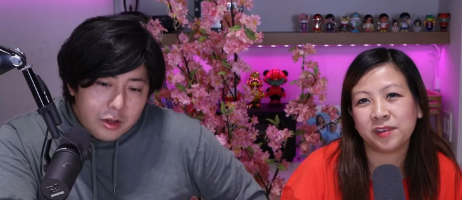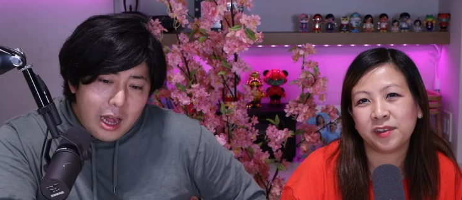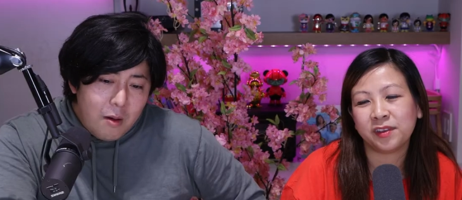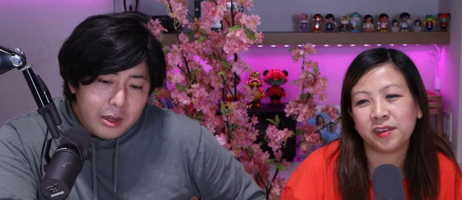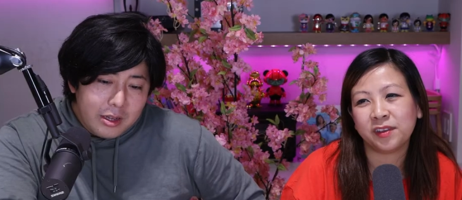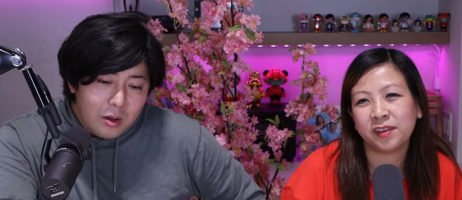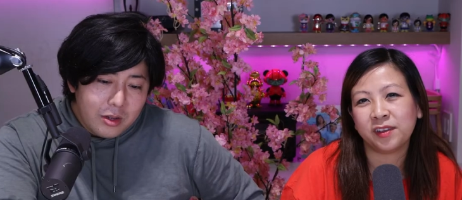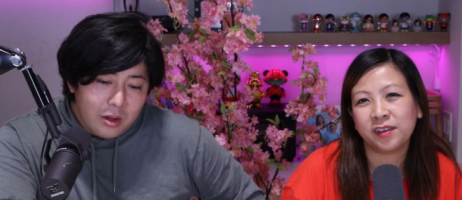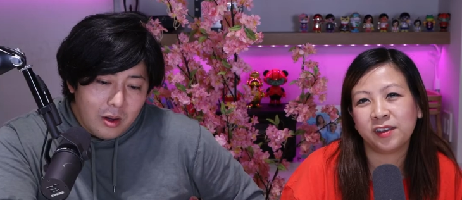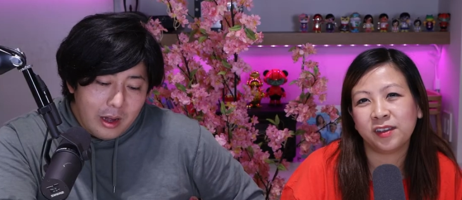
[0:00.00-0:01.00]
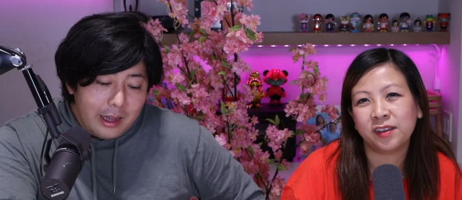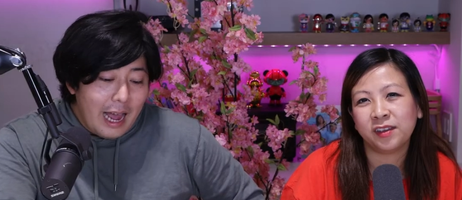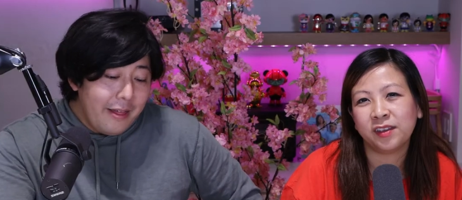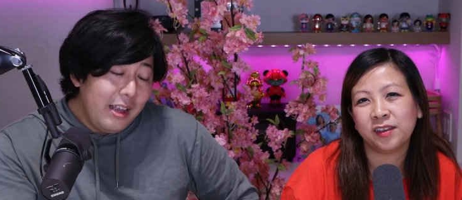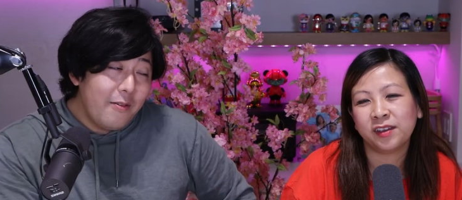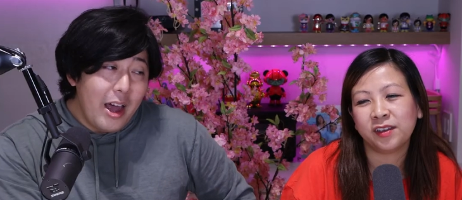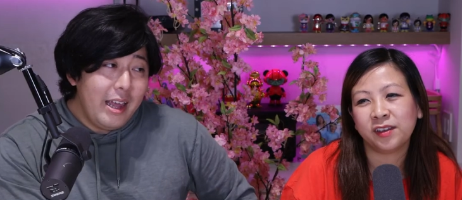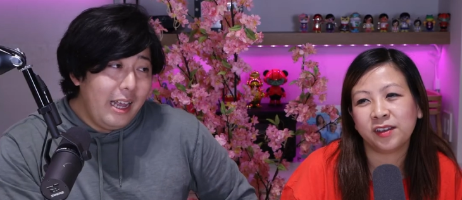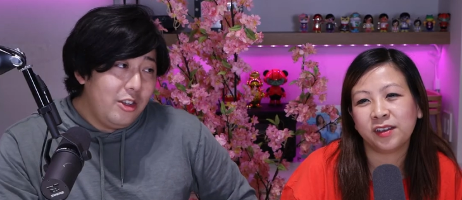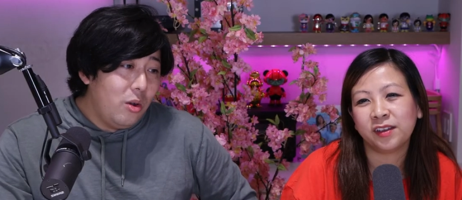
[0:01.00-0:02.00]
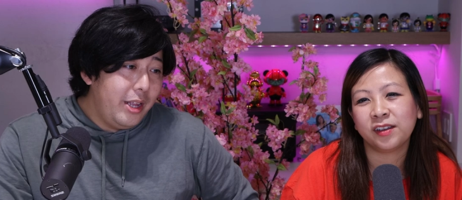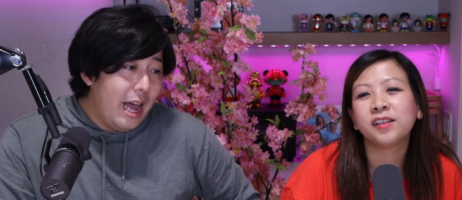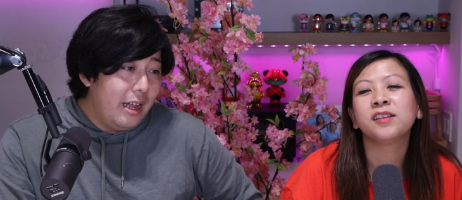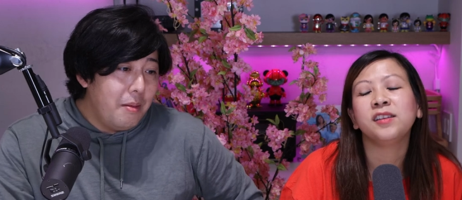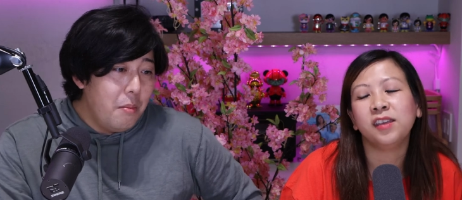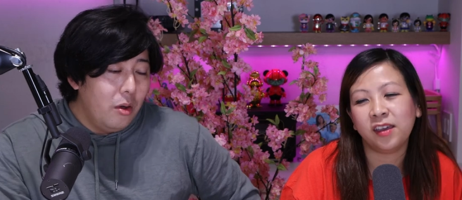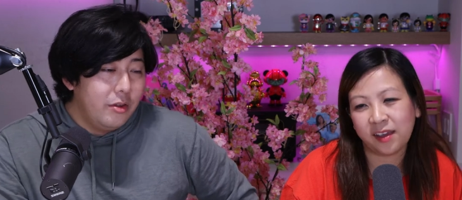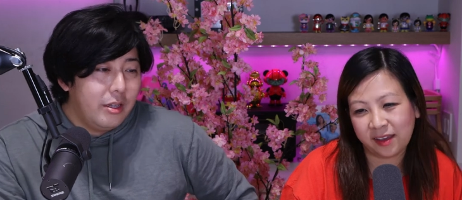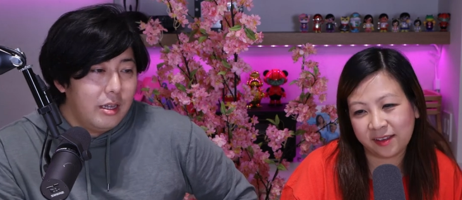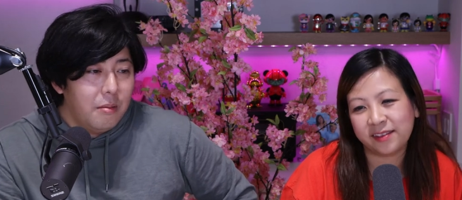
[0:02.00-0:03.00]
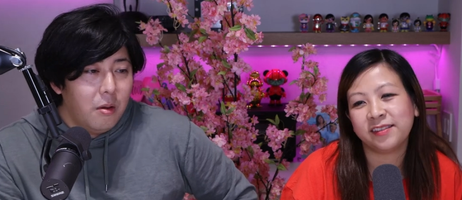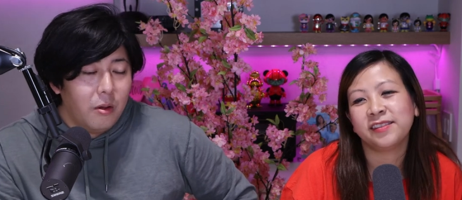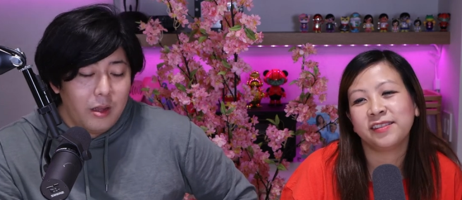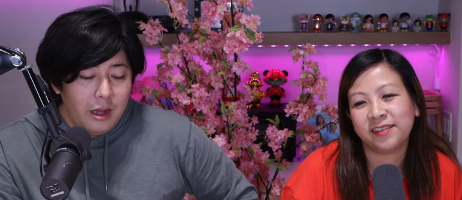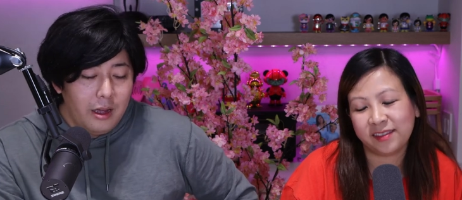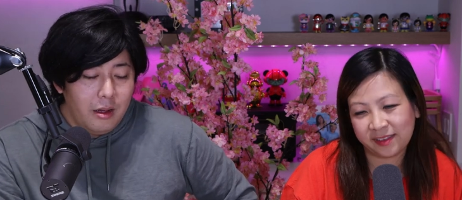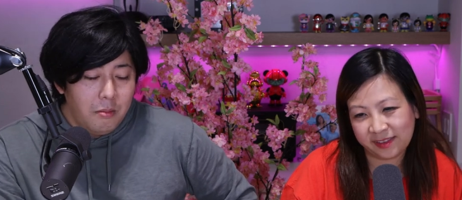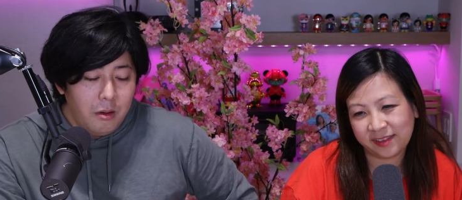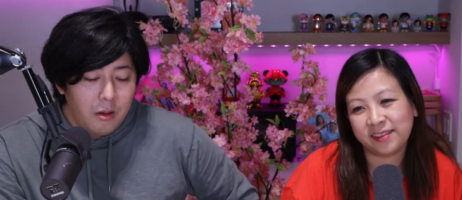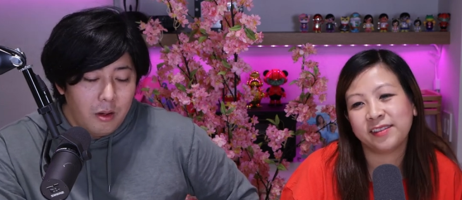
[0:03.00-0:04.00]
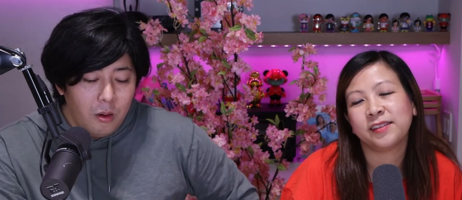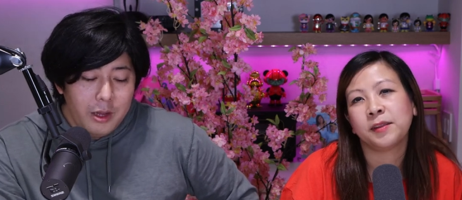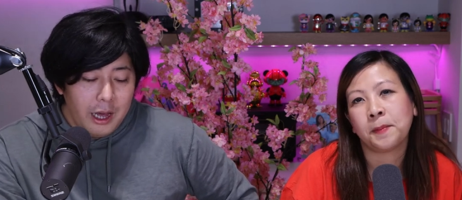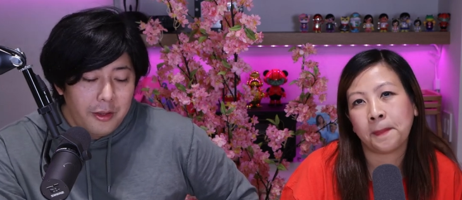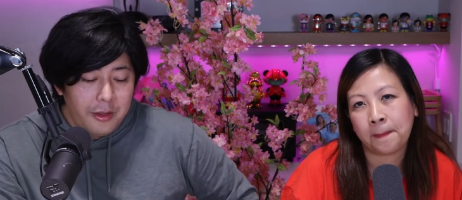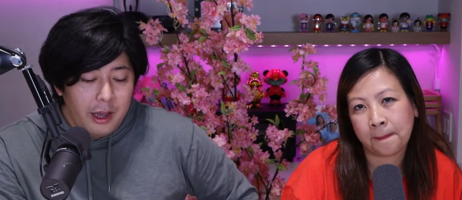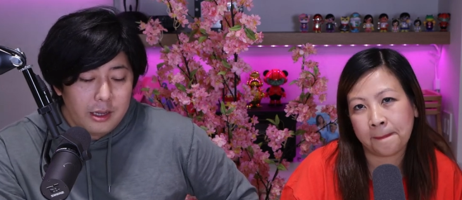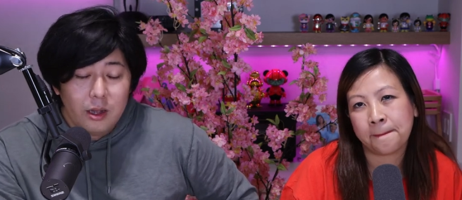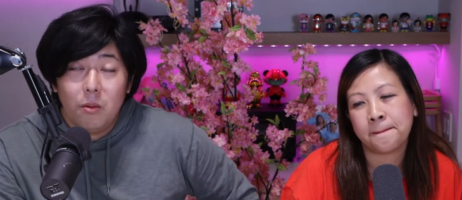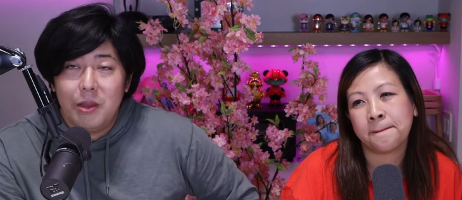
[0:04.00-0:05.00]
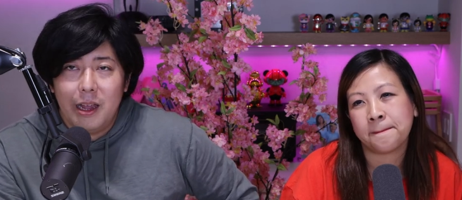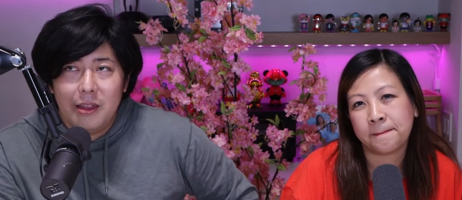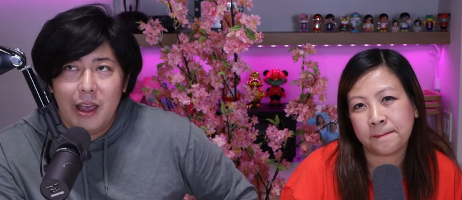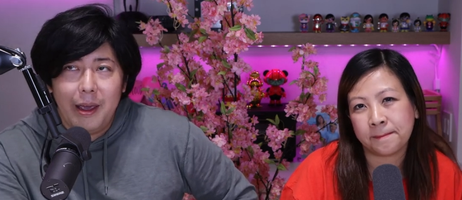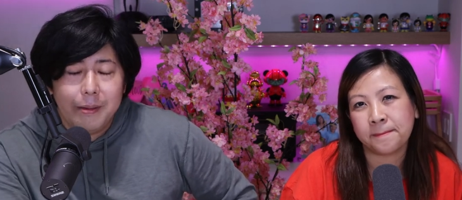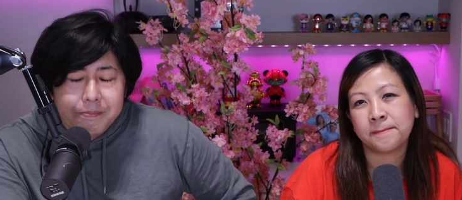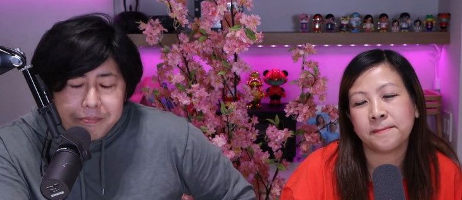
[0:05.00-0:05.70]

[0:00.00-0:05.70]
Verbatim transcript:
Speaker 1: so that was also I think Ryan enjoyed that the most among uh, among all the other things of that day.